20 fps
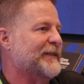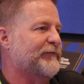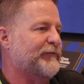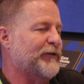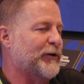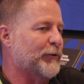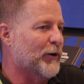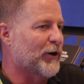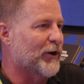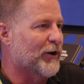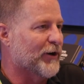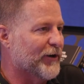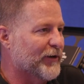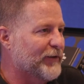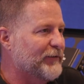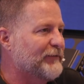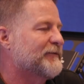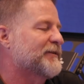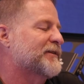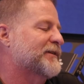If you are,
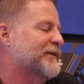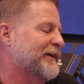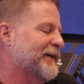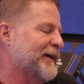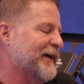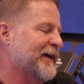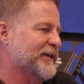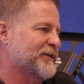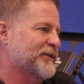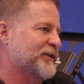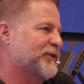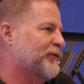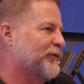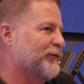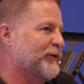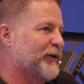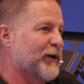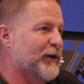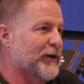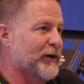it's going to ask you
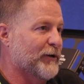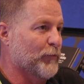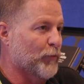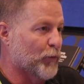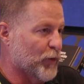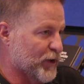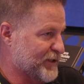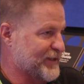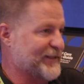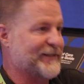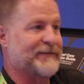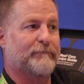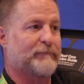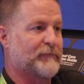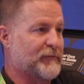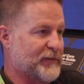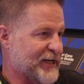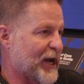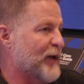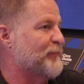what
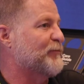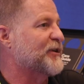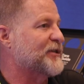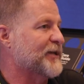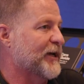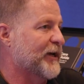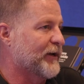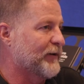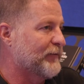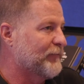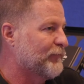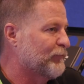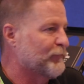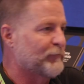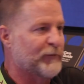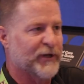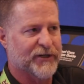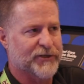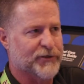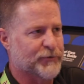type of tank,
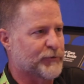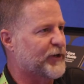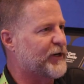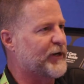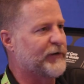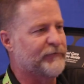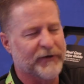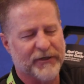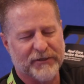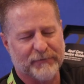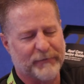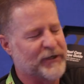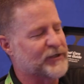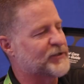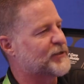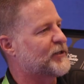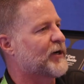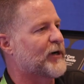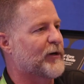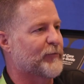mixed reef,
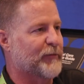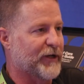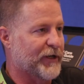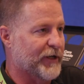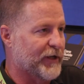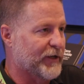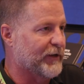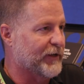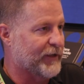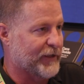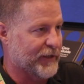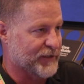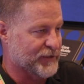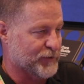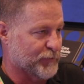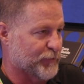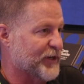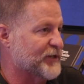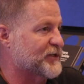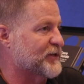SBS dominant, it has
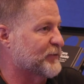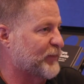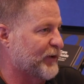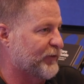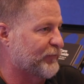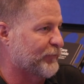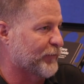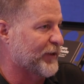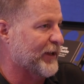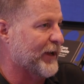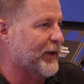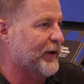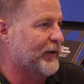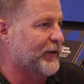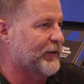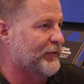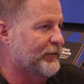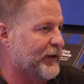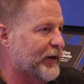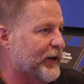a recipe for that
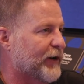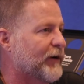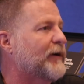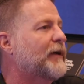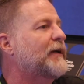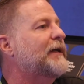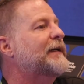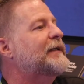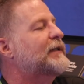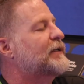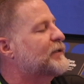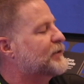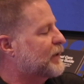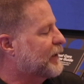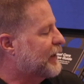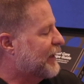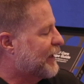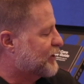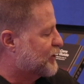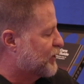in there. It's
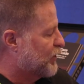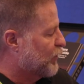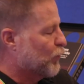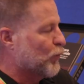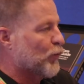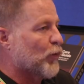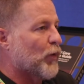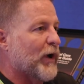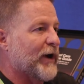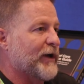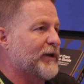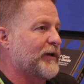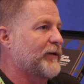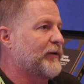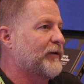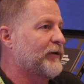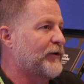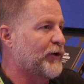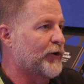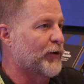going to ask you what
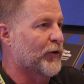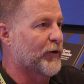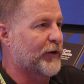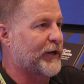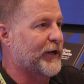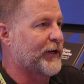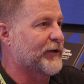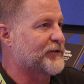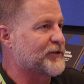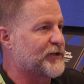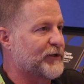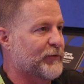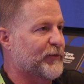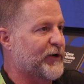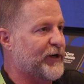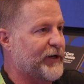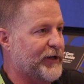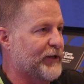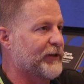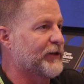your calcium
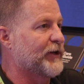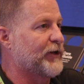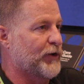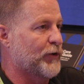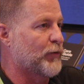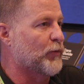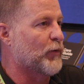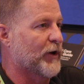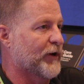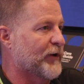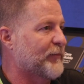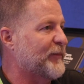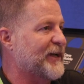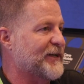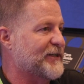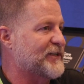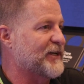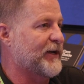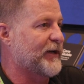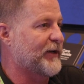reading that you want to
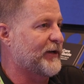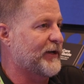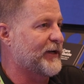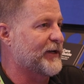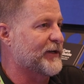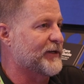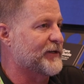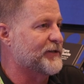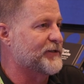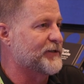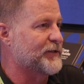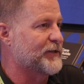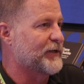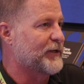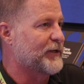maintain is.